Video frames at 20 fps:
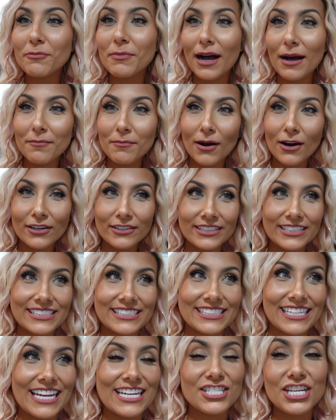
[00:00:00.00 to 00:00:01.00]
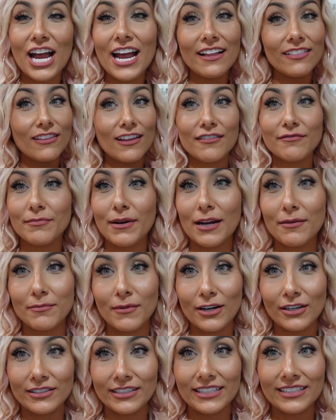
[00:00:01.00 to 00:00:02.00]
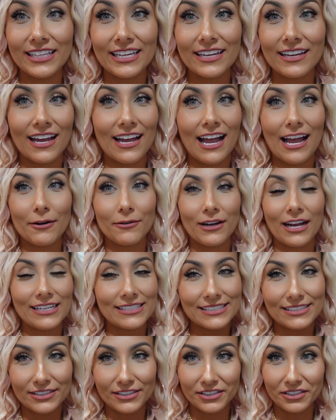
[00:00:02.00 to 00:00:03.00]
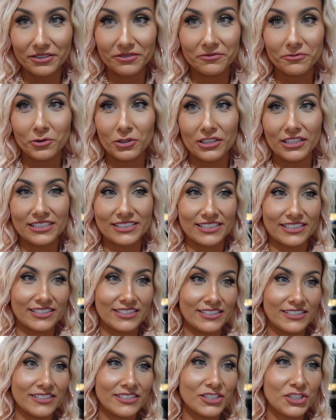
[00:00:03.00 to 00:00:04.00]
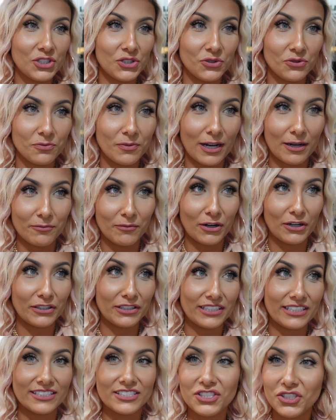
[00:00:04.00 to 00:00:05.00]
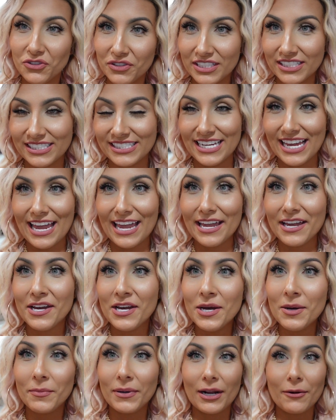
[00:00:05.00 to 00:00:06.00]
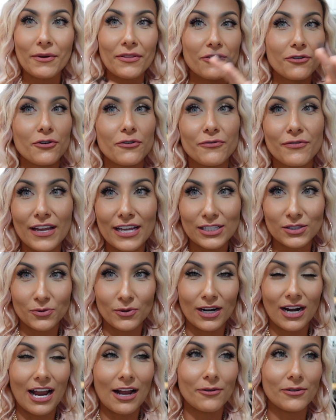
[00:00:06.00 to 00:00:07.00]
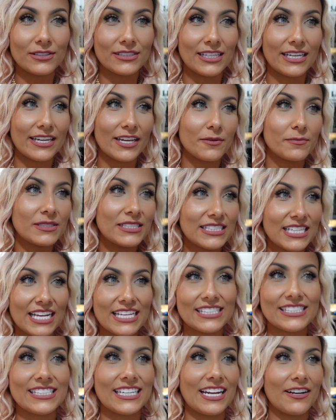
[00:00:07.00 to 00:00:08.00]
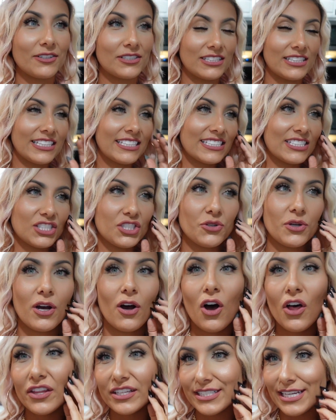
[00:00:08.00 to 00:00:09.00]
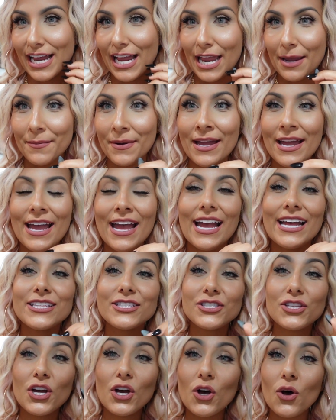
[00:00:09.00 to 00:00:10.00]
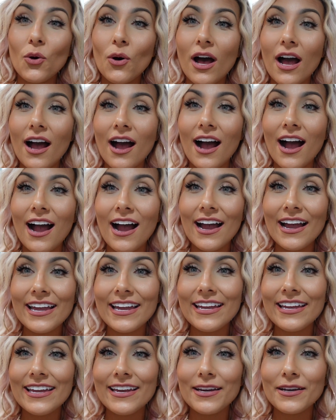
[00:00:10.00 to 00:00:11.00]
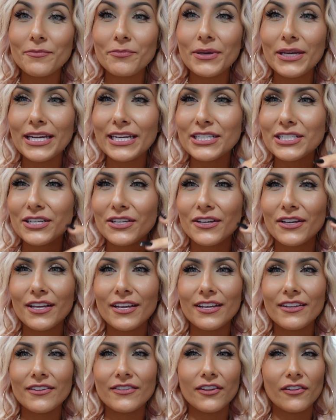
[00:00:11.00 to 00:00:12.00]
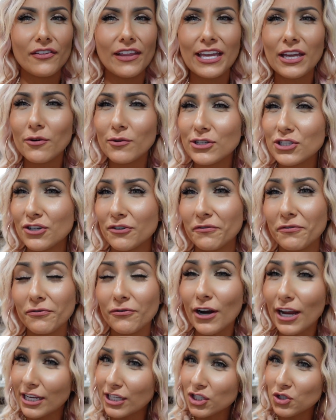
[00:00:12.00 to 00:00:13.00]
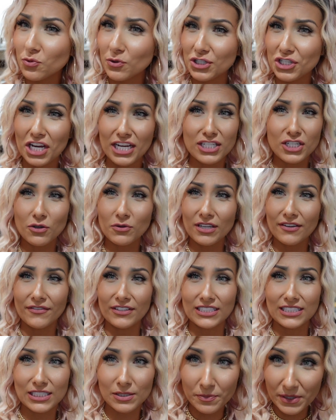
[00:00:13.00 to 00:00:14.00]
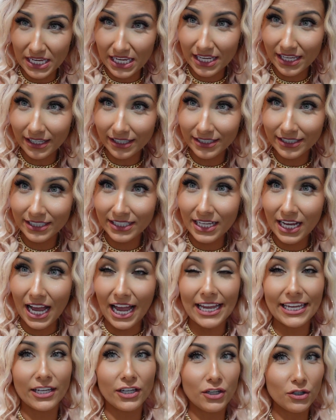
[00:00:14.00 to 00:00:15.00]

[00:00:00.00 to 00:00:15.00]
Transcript: a Bob Marley stage. I love Bob Marley. Like I still will listen to Bob Marley to this day, but I went through a phase where I was like obsessed and I would listen to it all the time. And so I picked the language of French, which I don't even speak. I